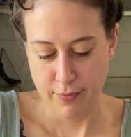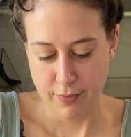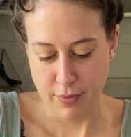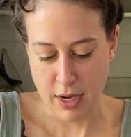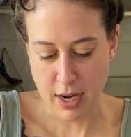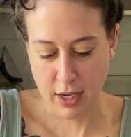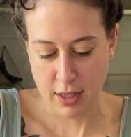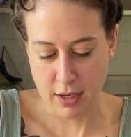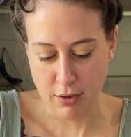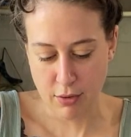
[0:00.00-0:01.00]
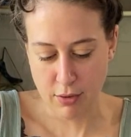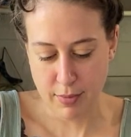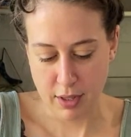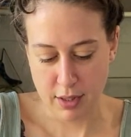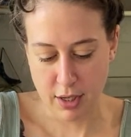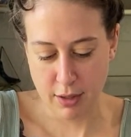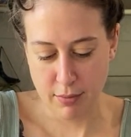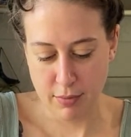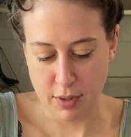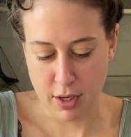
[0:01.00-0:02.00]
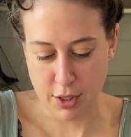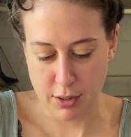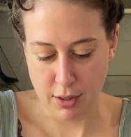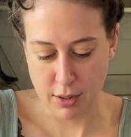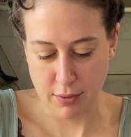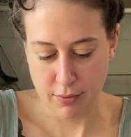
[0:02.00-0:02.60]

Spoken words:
Man, I got that all mixed up. I'm sorry, Jessica.